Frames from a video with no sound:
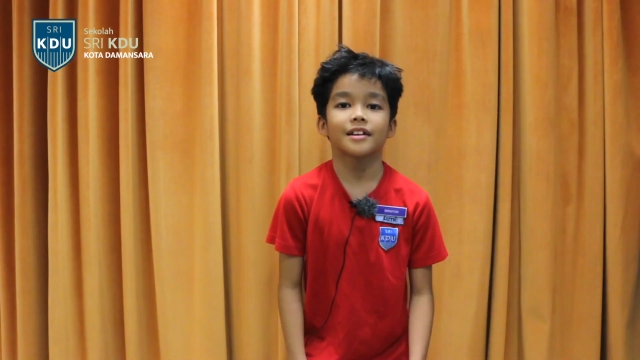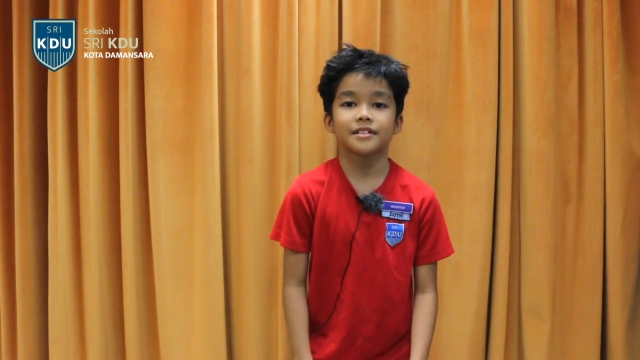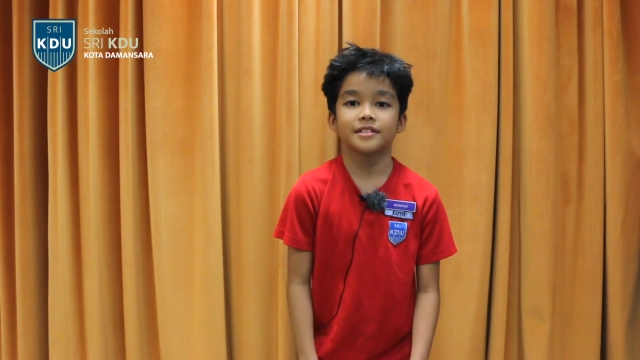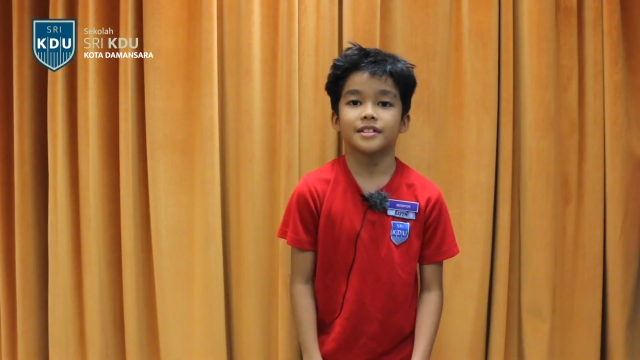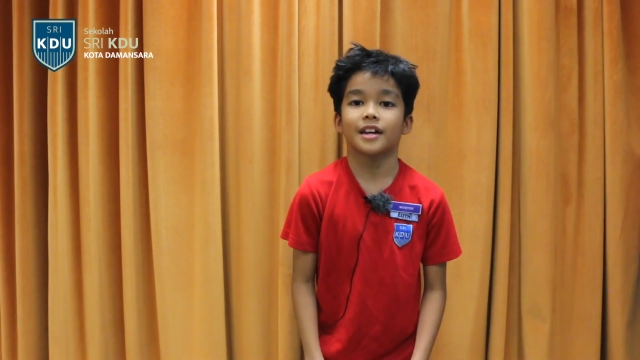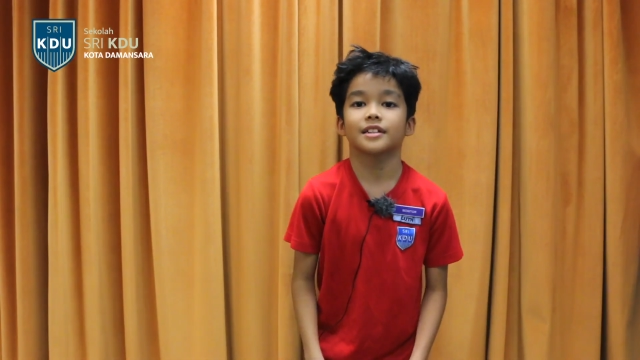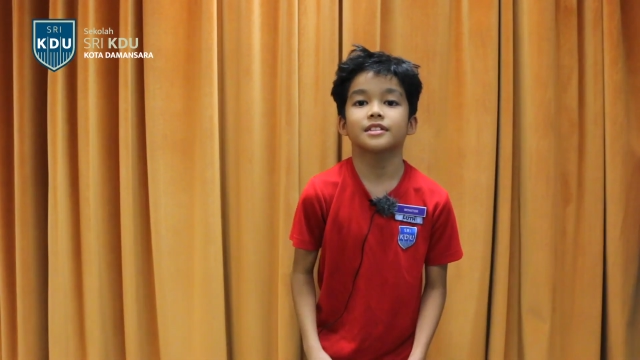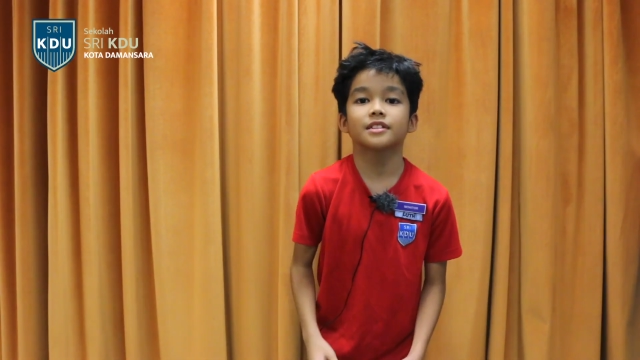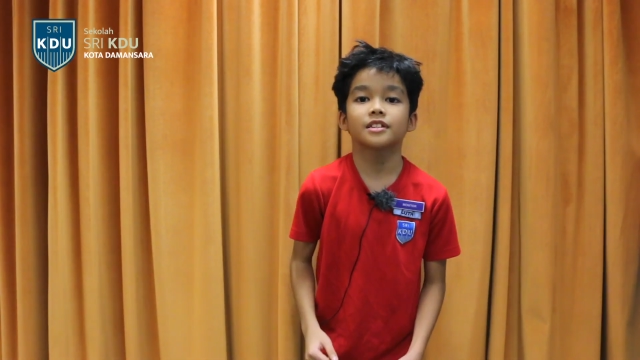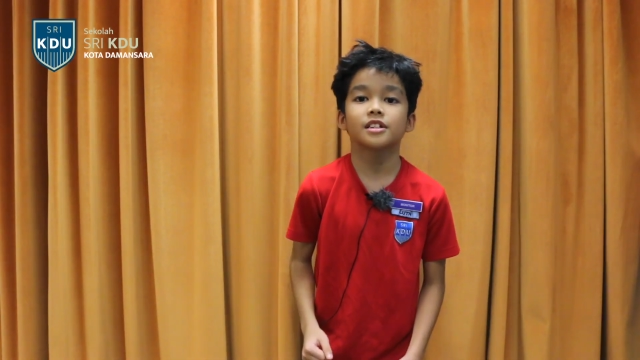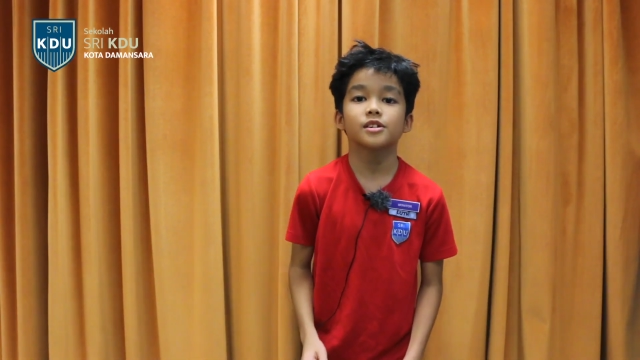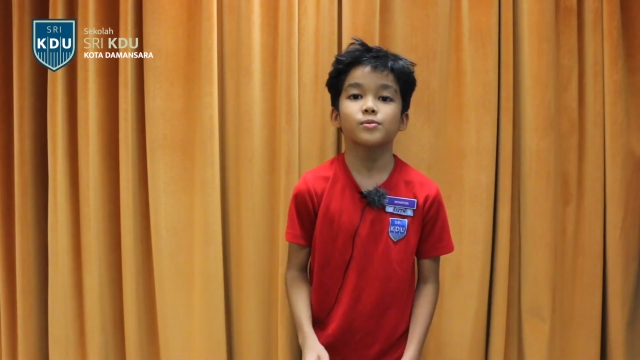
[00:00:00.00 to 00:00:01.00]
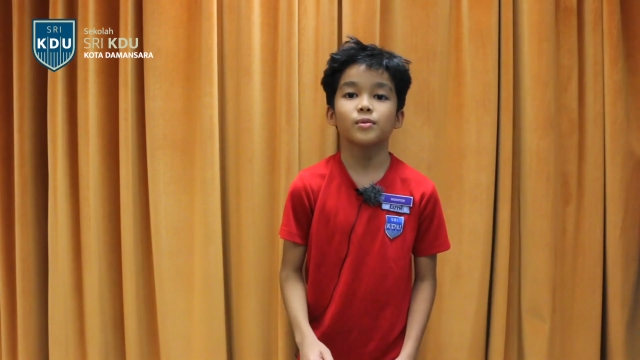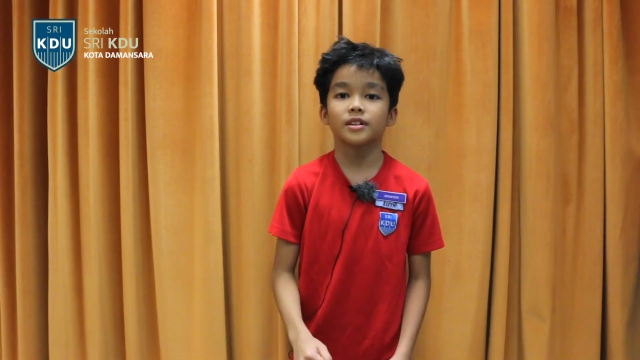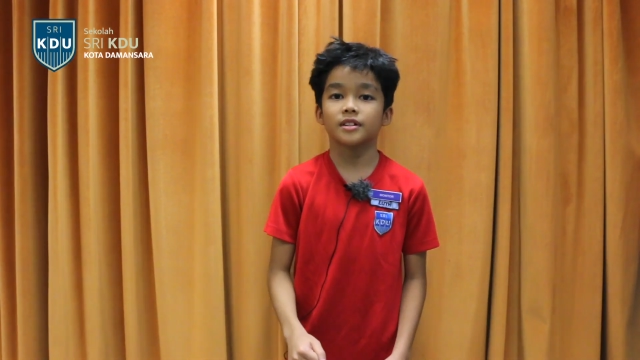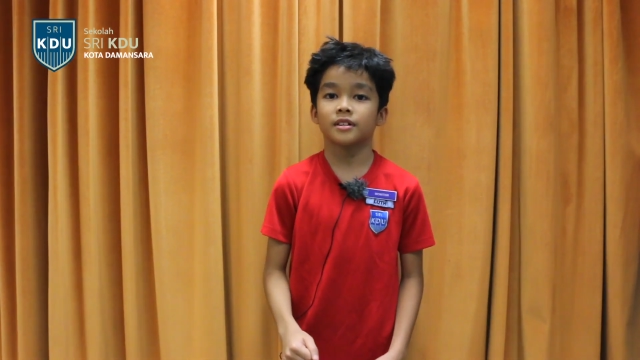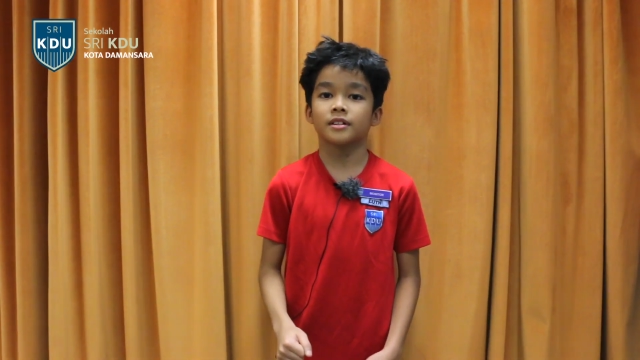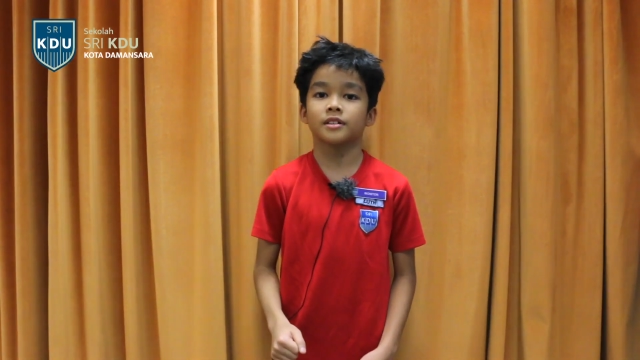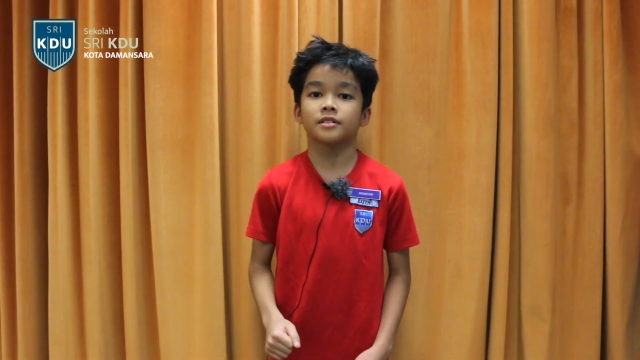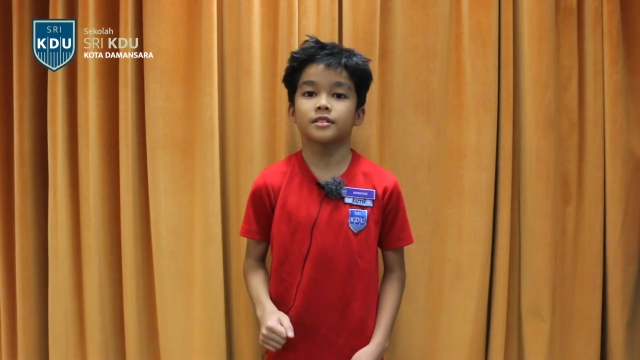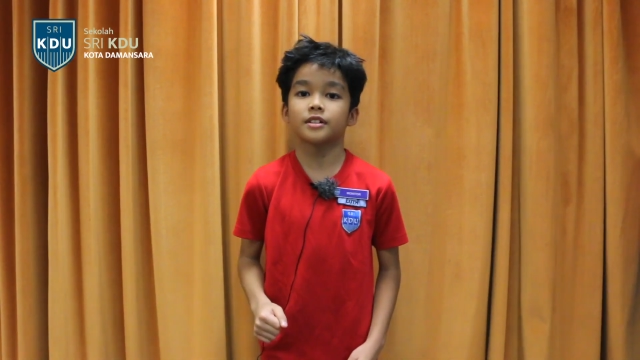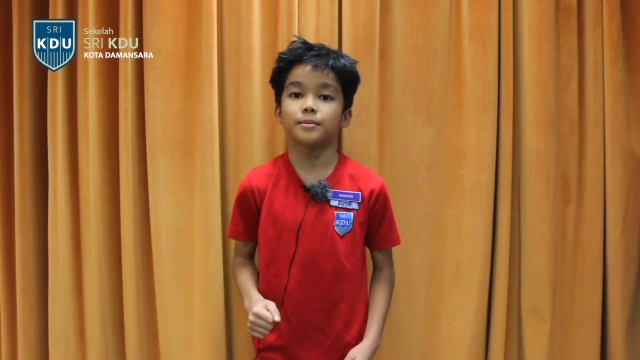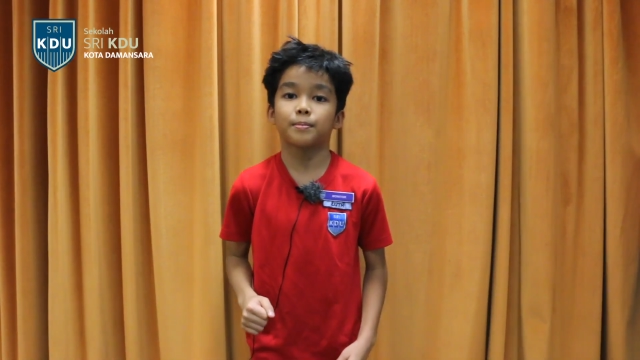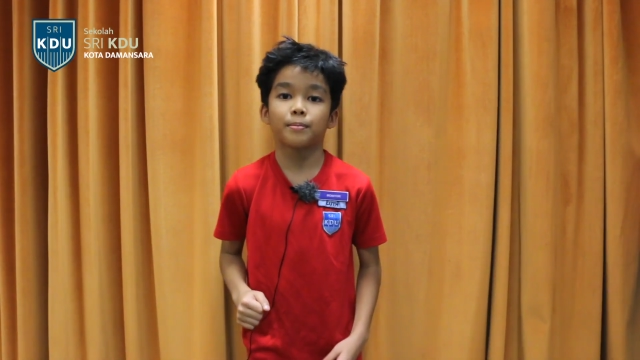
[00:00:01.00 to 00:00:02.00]
learned that teamwork is
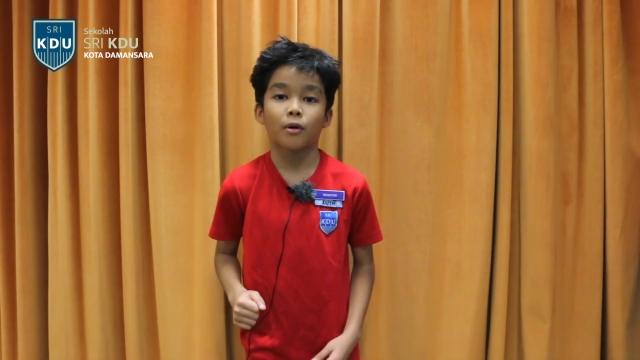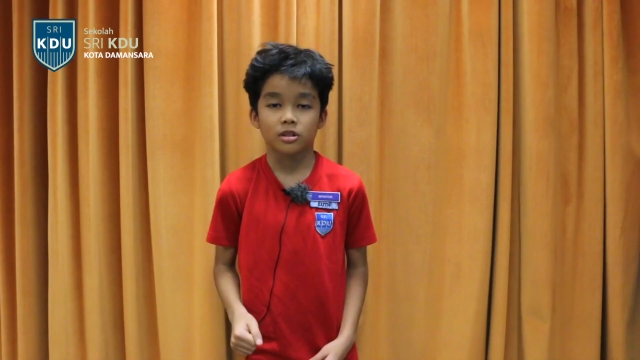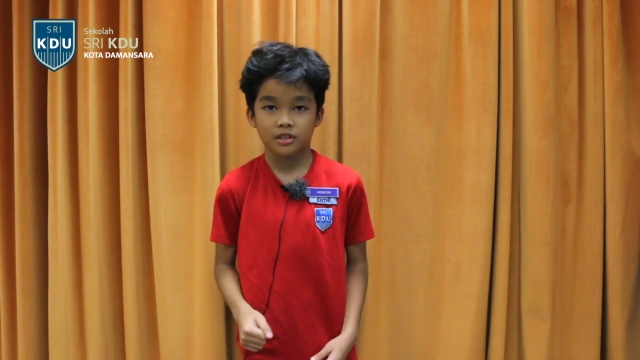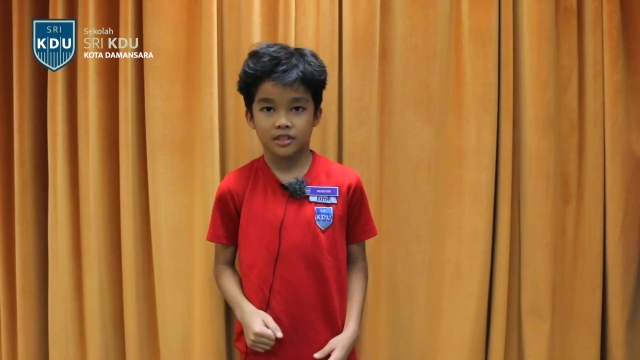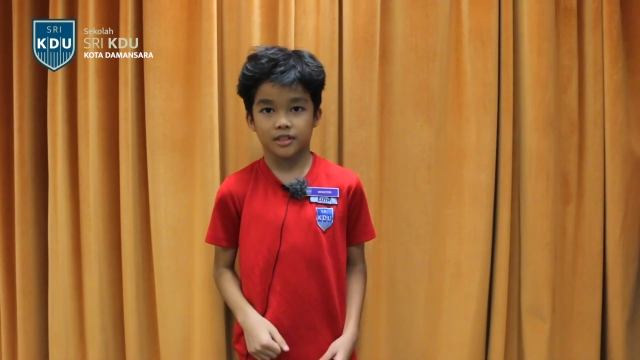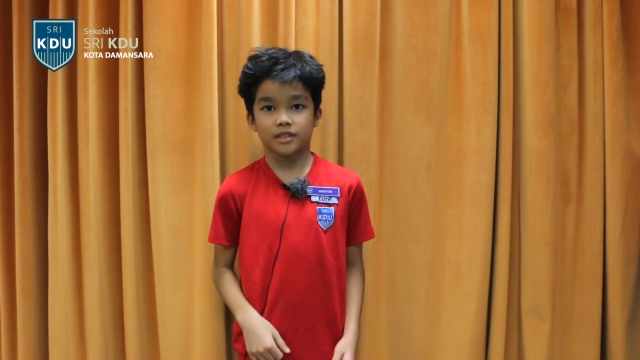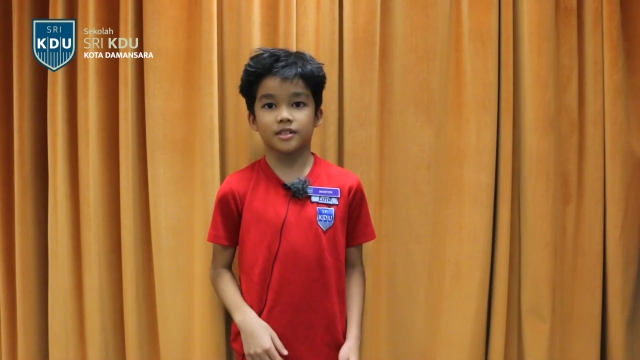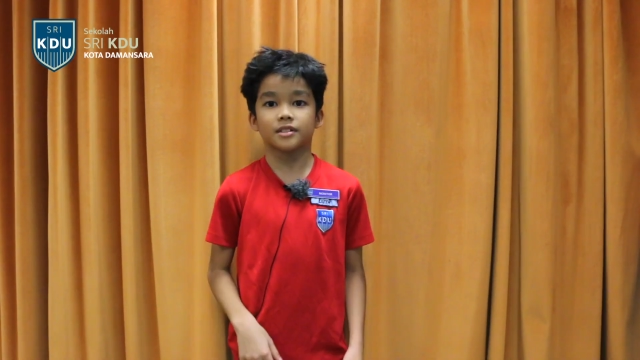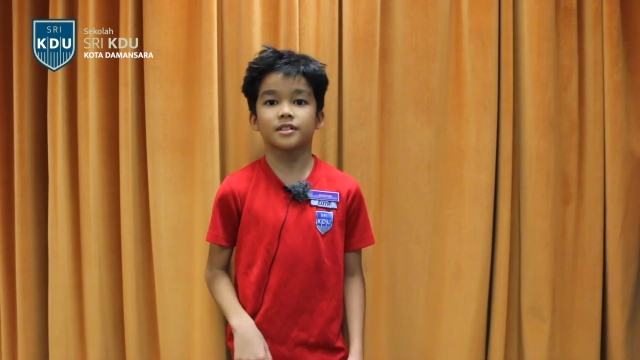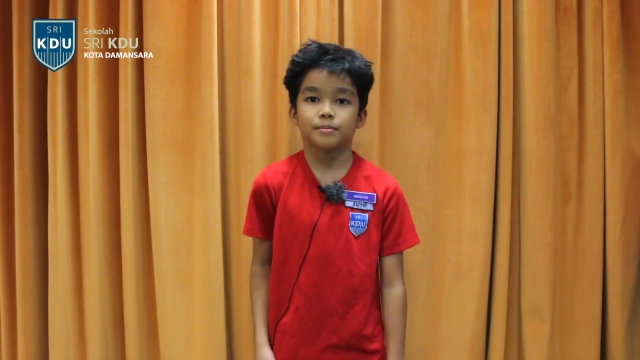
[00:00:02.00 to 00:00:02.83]
important